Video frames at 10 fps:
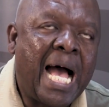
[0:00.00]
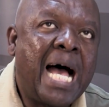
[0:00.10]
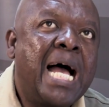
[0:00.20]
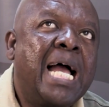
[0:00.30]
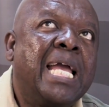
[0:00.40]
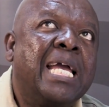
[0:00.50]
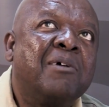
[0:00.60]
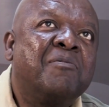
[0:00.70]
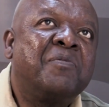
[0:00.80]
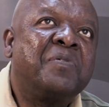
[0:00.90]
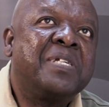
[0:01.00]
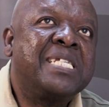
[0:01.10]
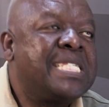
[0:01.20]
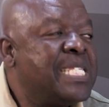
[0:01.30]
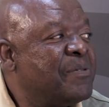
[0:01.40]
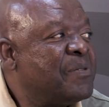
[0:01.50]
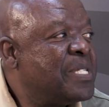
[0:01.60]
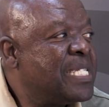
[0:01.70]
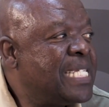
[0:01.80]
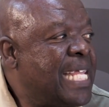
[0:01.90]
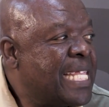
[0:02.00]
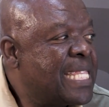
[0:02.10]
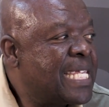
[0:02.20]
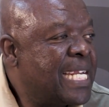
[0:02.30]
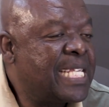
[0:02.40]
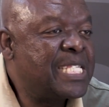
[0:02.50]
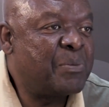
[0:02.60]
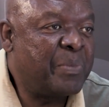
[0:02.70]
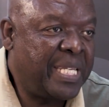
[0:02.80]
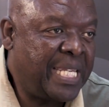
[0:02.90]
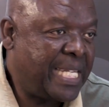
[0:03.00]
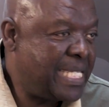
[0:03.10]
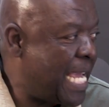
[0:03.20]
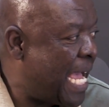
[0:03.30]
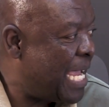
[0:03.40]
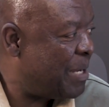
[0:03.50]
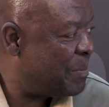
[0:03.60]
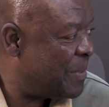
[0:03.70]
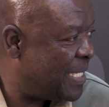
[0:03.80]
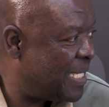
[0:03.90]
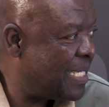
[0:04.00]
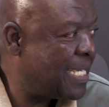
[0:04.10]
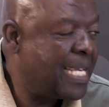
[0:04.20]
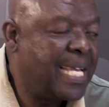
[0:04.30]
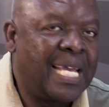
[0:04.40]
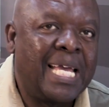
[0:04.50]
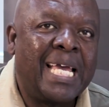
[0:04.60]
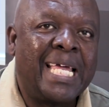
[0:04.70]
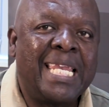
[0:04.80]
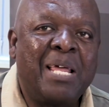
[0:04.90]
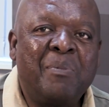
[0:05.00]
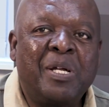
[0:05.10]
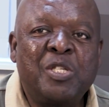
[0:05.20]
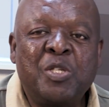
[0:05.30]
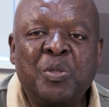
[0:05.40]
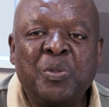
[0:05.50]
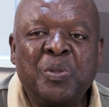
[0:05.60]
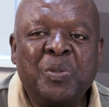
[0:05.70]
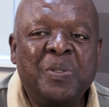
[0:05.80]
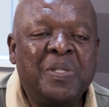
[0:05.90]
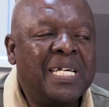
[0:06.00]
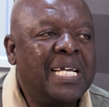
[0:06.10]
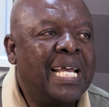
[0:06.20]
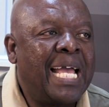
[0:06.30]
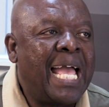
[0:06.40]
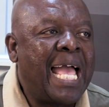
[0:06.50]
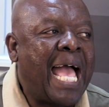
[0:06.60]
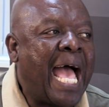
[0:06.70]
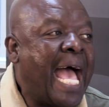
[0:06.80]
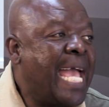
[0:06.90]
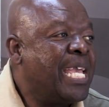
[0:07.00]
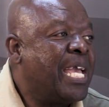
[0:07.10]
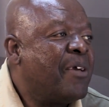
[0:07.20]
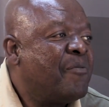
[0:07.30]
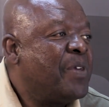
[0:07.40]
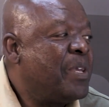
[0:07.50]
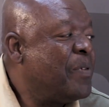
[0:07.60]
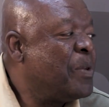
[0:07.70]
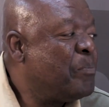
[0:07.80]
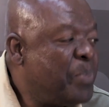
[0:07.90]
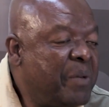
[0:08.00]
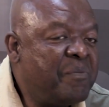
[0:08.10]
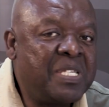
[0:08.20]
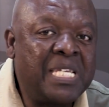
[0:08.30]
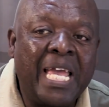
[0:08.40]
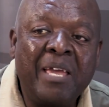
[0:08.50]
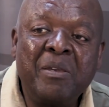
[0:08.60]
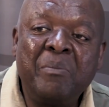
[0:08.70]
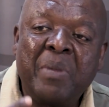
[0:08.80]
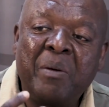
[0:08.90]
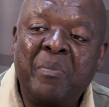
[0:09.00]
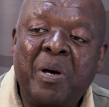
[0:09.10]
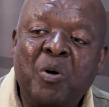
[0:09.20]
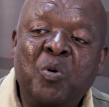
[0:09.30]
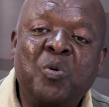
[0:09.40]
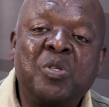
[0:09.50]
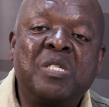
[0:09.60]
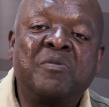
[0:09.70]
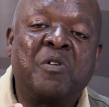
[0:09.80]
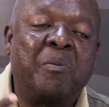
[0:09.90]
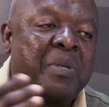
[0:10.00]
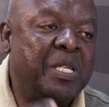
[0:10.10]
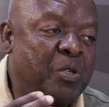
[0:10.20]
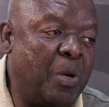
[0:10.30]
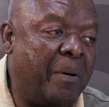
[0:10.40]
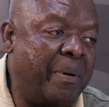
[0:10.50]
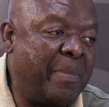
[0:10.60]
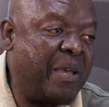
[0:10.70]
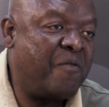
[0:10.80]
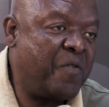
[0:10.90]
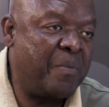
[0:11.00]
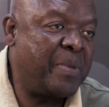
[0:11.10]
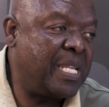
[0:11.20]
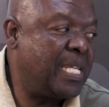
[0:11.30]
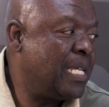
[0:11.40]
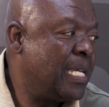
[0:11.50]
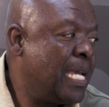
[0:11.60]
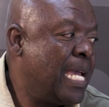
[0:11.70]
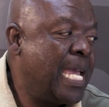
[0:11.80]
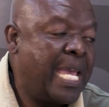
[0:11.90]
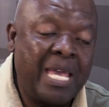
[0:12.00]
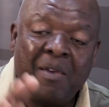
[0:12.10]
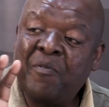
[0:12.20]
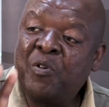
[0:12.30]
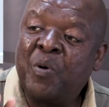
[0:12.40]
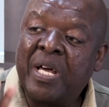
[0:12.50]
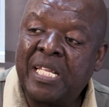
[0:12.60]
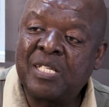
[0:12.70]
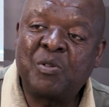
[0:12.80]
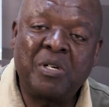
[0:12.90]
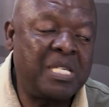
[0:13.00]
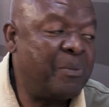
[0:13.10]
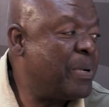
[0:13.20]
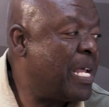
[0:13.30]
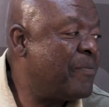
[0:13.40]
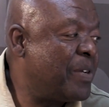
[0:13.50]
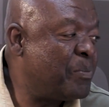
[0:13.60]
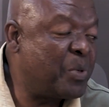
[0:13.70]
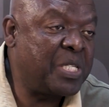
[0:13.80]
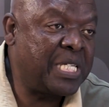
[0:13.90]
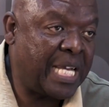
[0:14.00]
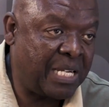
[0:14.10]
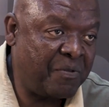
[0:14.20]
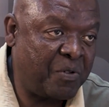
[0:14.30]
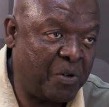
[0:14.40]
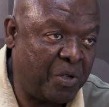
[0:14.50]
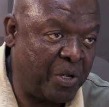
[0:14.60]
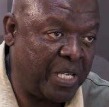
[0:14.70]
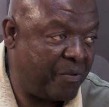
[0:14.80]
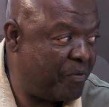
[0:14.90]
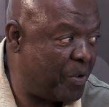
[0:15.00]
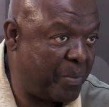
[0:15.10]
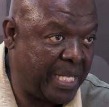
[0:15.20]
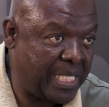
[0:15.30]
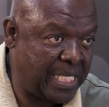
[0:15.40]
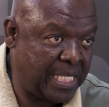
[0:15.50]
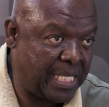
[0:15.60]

I have received death threats many a time. Number two, I have even beefed any member who's from Ledwaba, my family. Everyone has got a private bodyguard for your information.